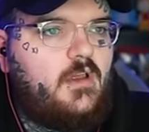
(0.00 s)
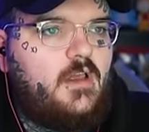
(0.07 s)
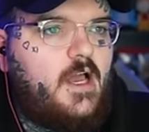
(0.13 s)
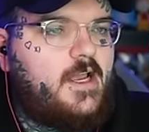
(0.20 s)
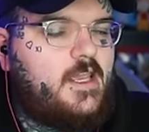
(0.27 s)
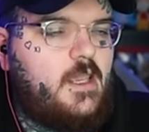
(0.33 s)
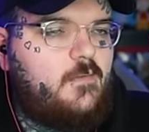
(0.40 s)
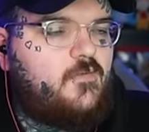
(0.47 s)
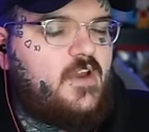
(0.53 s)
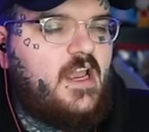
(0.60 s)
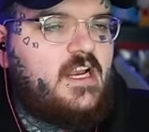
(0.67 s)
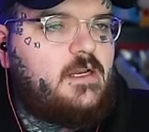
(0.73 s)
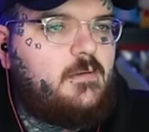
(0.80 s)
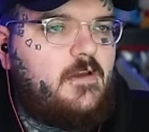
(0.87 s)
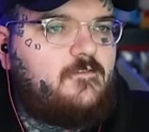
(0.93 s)
I keep
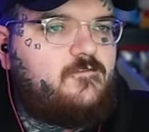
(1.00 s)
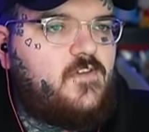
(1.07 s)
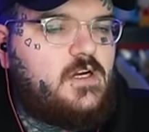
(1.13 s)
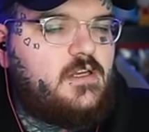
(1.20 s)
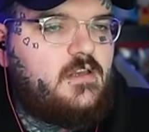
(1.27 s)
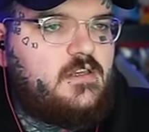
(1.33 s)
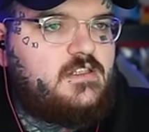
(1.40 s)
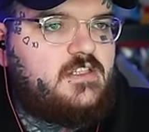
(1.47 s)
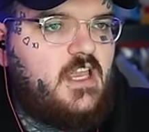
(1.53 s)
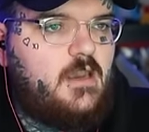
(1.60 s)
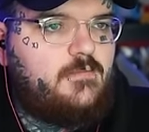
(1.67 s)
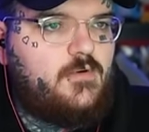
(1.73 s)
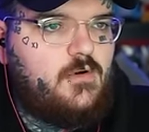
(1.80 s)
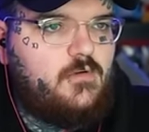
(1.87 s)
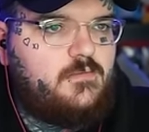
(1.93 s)
forgetting to buy
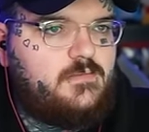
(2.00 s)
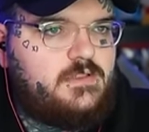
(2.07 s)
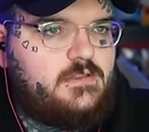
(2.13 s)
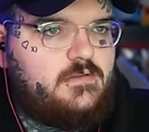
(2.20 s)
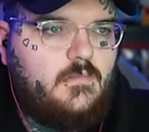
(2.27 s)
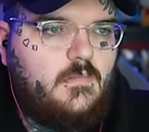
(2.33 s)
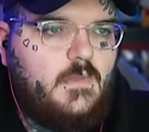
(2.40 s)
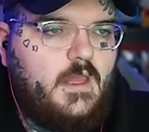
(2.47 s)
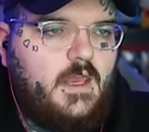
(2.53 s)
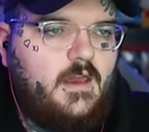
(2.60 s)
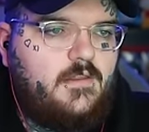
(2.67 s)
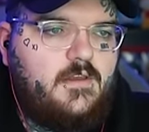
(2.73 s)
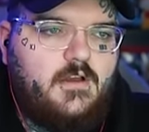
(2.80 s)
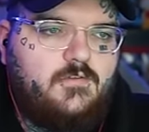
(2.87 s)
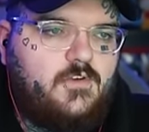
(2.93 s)
escape ropes. Yeah, I
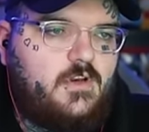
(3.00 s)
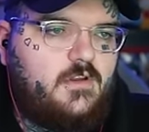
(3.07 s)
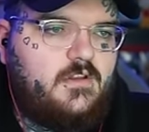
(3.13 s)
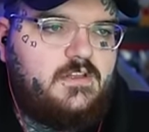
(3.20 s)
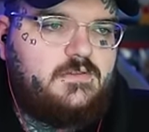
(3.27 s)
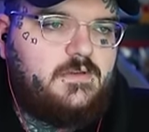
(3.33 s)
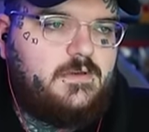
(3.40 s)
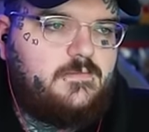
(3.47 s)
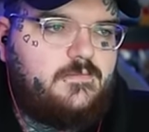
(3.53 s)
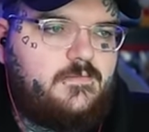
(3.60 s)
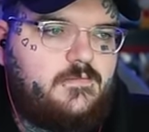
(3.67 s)
think I'll go this way.